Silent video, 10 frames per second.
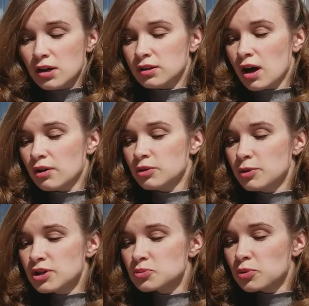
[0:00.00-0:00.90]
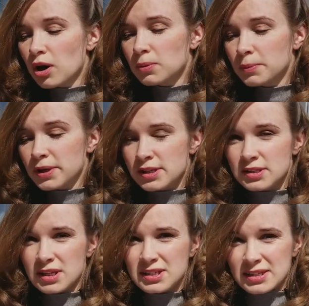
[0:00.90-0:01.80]
Now, the biggest problem
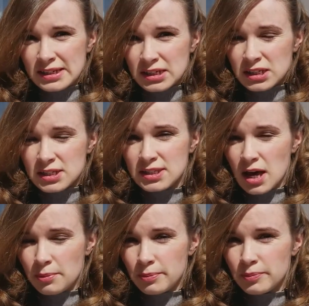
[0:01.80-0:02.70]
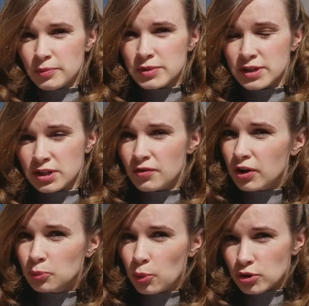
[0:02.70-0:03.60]
is that some
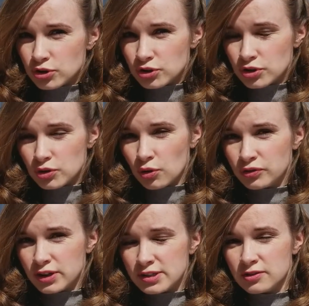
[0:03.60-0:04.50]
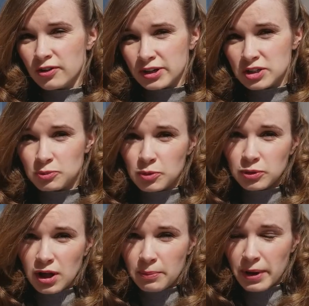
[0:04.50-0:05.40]
significant portions of these infected
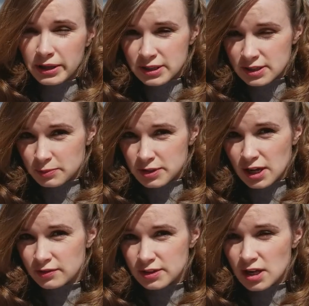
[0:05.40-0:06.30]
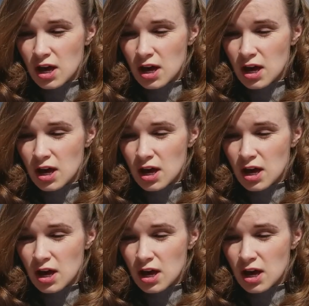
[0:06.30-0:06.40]
people are medics themselves.